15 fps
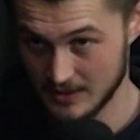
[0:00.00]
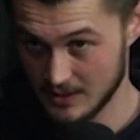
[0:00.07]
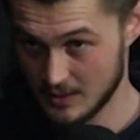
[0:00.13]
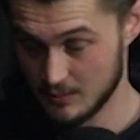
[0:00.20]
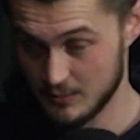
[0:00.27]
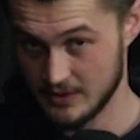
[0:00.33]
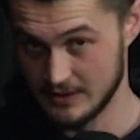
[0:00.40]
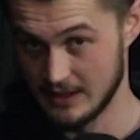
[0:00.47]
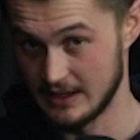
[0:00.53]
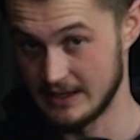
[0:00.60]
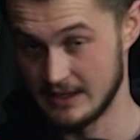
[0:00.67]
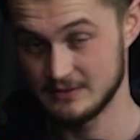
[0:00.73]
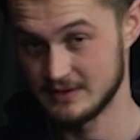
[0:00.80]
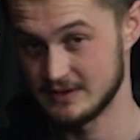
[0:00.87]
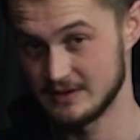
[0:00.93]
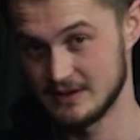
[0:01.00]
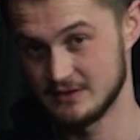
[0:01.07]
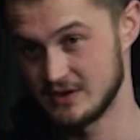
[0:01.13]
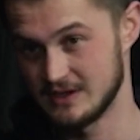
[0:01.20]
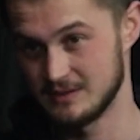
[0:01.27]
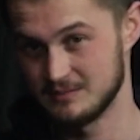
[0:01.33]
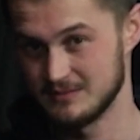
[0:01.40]
put God out there. They
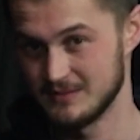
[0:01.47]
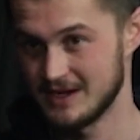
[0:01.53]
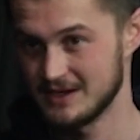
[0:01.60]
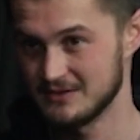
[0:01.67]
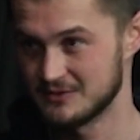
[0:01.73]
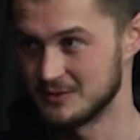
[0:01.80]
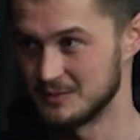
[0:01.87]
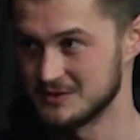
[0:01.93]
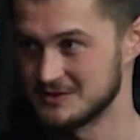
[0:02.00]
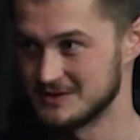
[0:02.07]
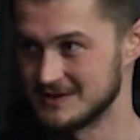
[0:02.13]
try to hide it from us,